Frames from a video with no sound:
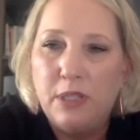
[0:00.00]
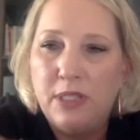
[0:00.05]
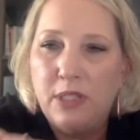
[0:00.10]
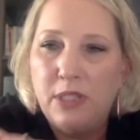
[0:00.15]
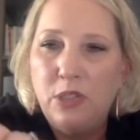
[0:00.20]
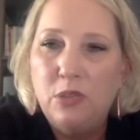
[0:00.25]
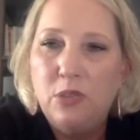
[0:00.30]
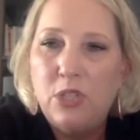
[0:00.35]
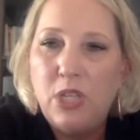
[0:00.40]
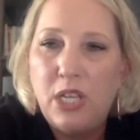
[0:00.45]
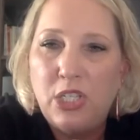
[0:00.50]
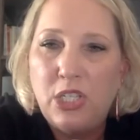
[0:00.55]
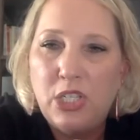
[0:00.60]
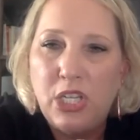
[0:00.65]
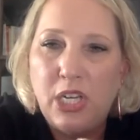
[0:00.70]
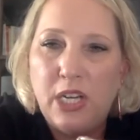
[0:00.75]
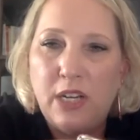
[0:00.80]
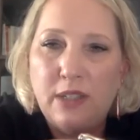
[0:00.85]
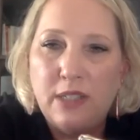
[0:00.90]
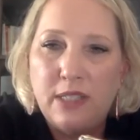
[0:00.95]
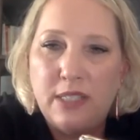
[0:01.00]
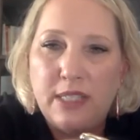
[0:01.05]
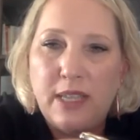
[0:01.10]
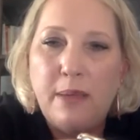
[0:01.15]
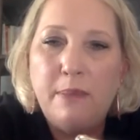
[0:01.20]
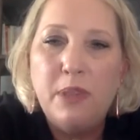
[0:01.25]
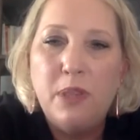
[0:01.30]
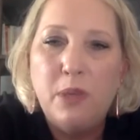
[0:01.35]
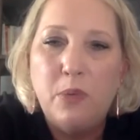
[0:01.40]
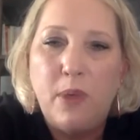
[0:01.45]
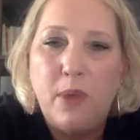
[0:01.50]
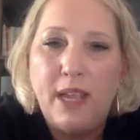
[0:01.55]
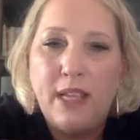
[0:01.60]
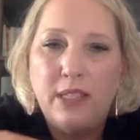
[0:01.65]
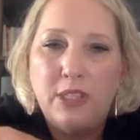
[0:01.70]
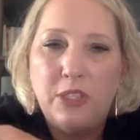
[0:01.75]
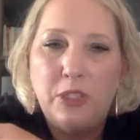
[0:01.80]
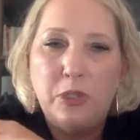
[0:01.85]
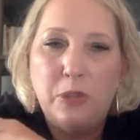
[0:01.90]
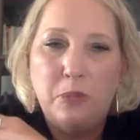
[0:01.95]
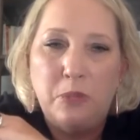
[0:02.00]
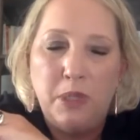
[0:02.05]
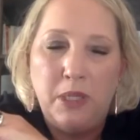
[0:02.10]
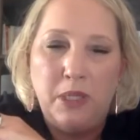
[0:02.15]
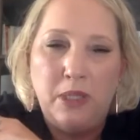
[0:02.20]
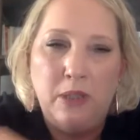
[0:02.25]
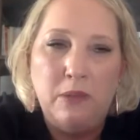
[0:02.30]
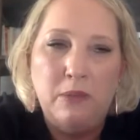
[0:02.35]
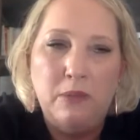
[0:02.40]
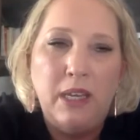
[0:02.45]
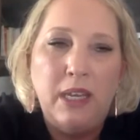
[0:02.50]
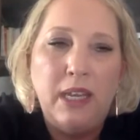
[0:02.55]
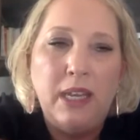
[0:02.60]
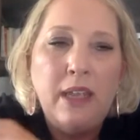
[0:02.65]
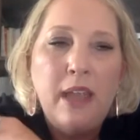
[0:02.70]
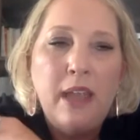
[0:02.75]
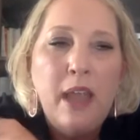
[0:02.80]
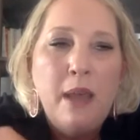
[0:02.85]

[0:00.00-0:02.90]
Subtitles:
and you just shared some of the ways to be unique,